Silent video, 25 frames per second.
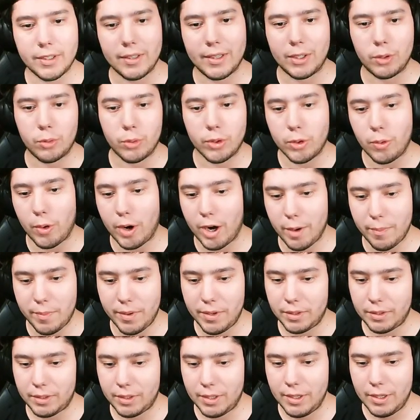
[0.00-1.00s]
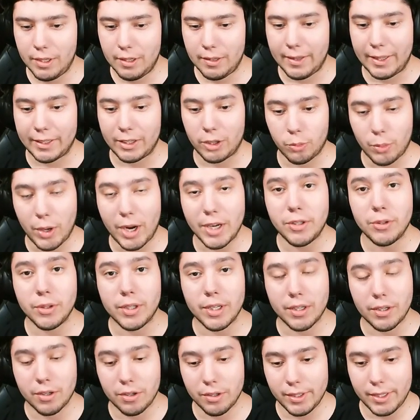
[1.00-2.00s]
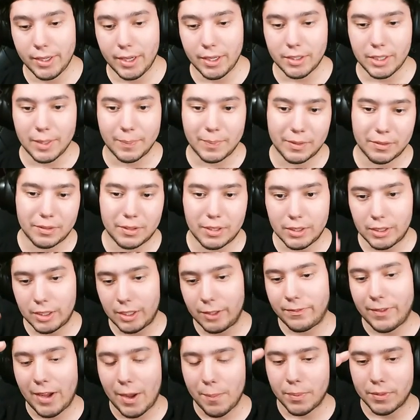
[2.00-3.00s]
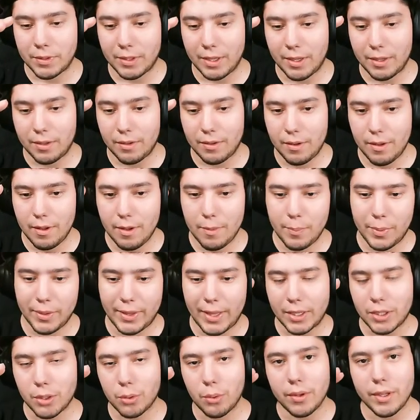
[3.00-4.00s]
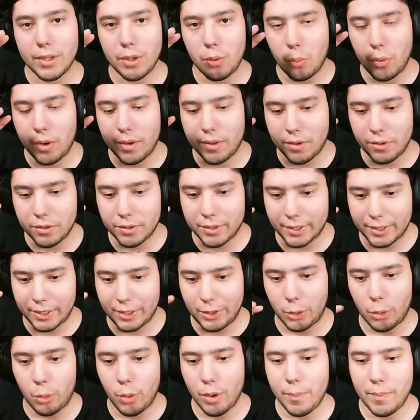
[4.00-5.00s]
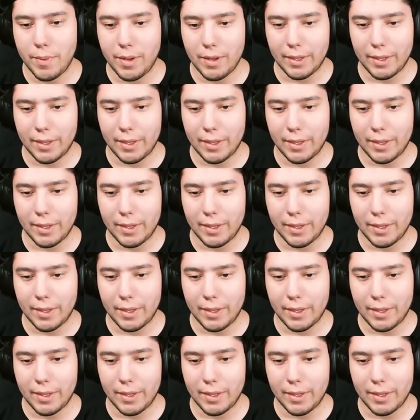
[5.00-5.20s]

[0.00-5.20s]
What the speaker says: like requirements. Like the Raichu can early hunt up to 65%, but that's only when there's like equipment,